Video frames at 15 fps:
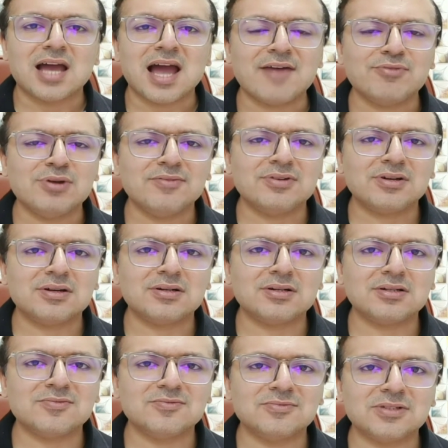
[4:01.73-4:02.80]
Have you ever
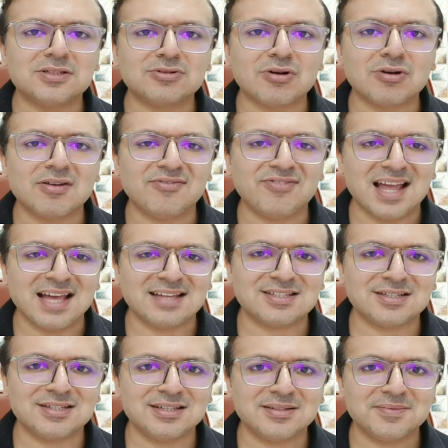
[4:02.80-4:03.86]
heard a word called
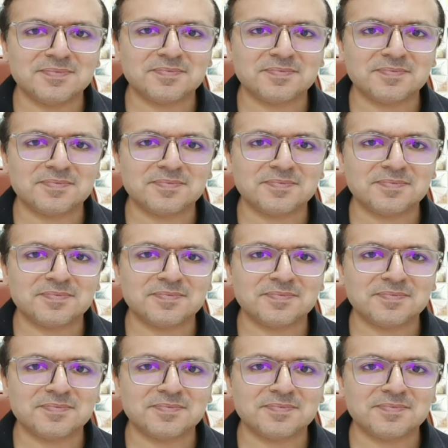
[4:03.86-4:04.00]
flattery?